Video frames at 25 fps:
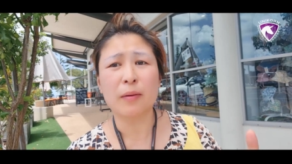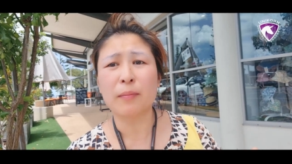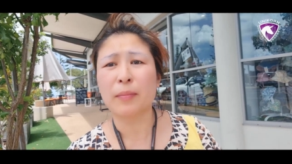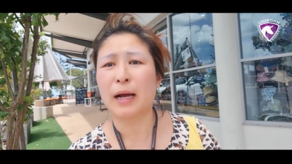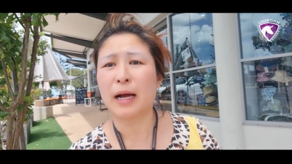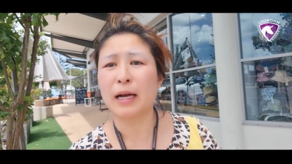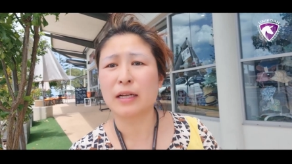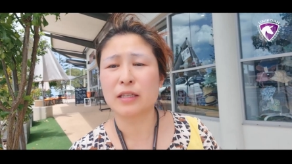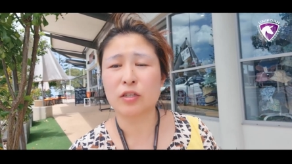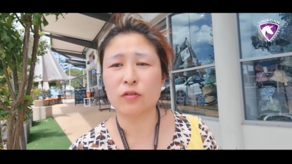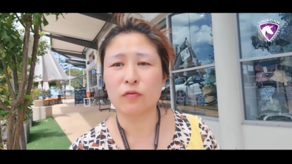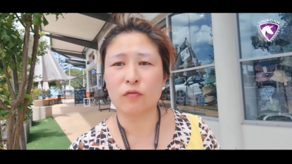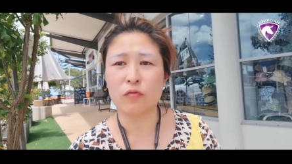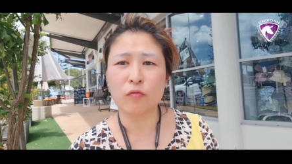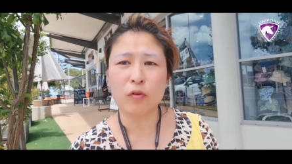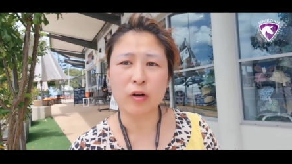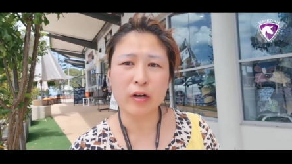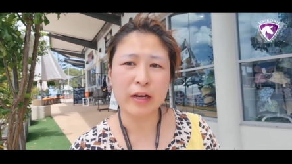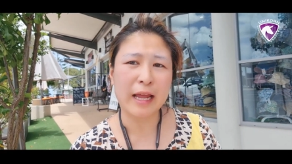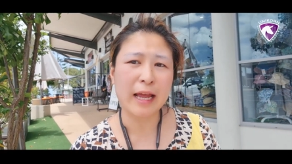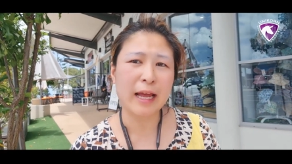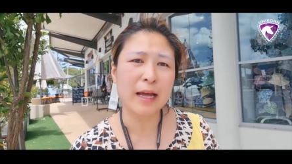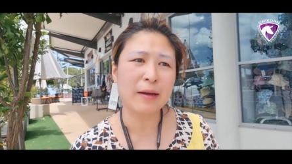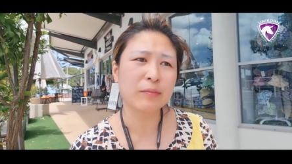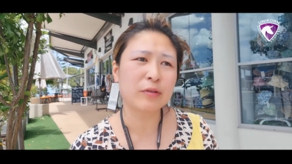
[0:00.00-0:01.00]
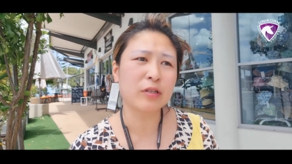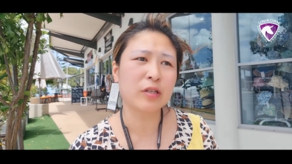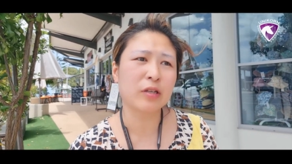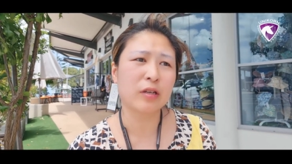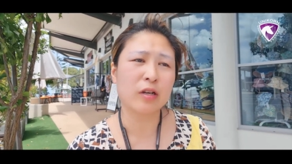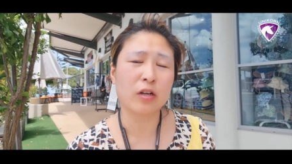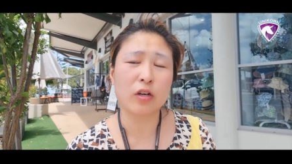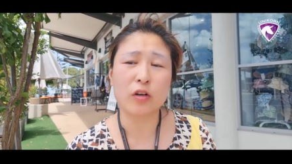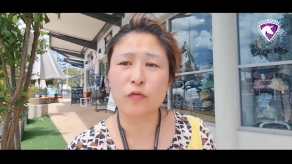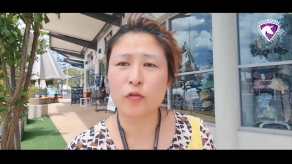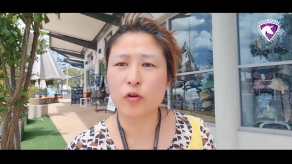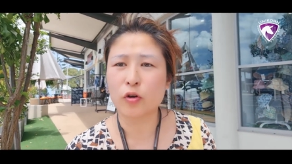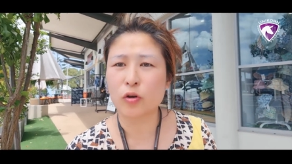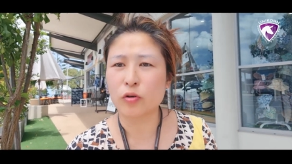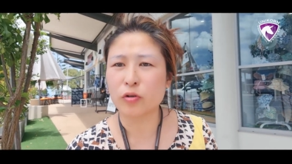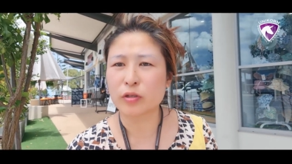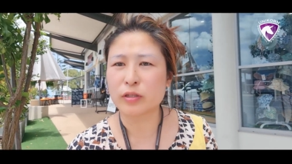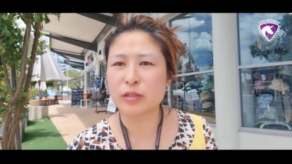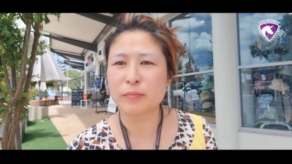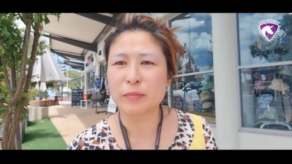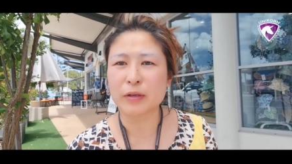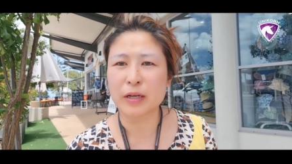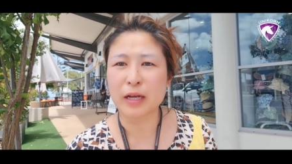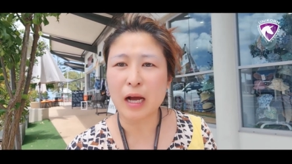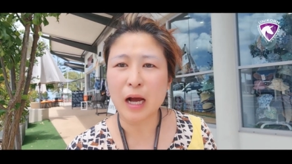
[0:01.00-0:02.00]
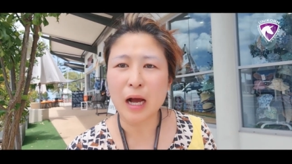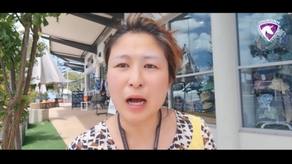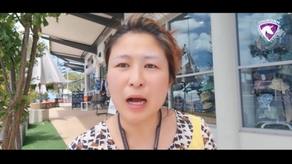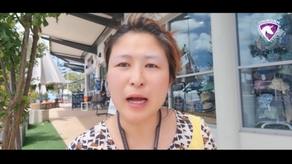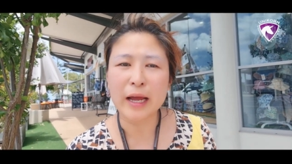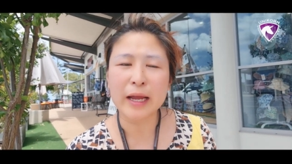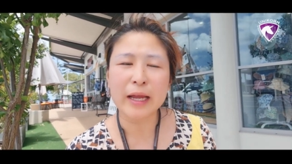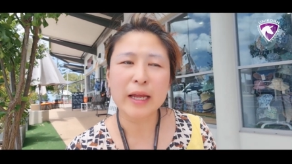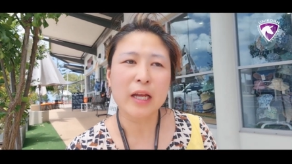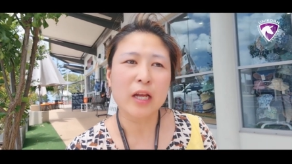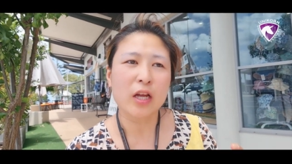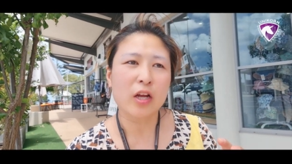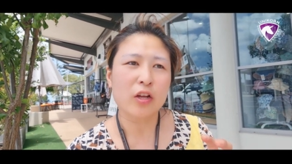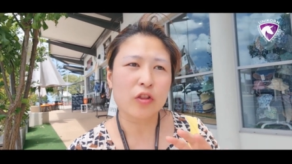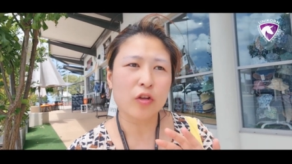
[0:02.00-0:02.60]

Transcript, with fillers: some parts of Rockhampton and of course Mackay.